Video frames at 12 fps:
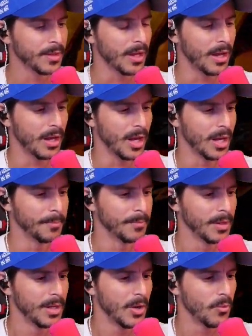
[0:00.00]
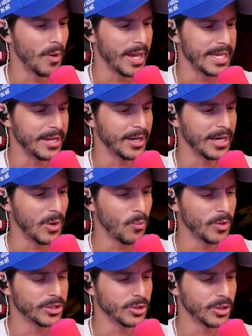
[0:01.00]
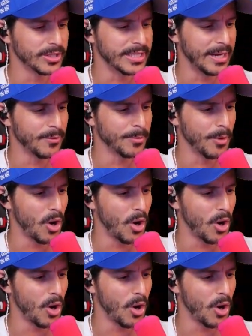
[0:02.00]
Right here, once you go to the dining room,